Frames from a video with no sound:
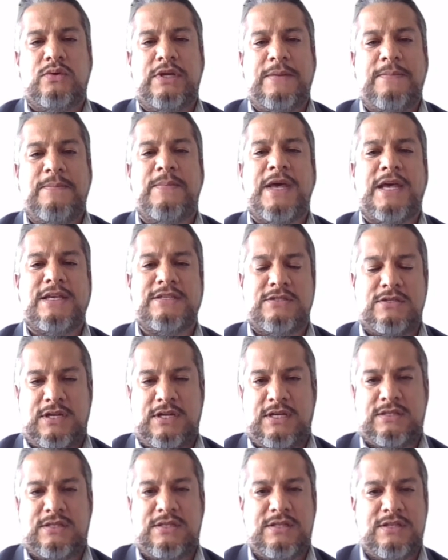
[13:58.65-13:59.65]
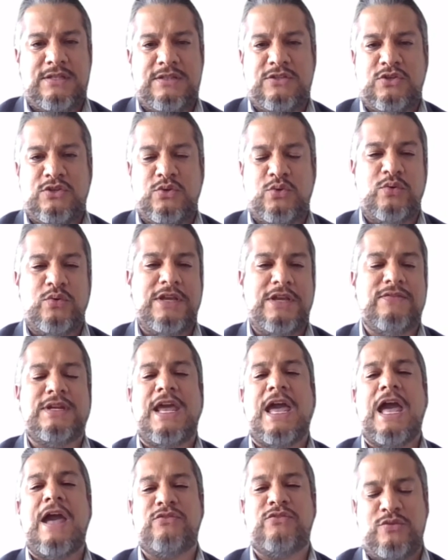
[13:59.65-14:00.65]
invest in it. You don't even
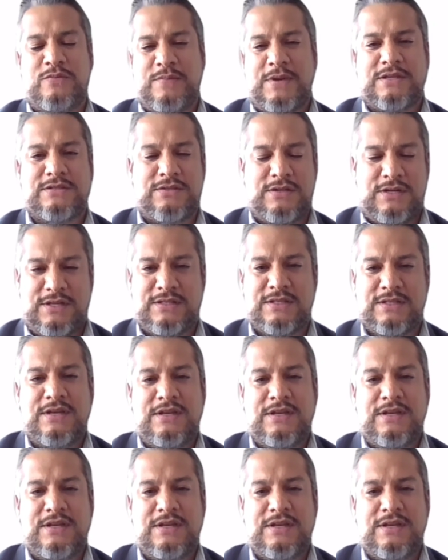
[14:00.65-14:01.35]
have to invest in it.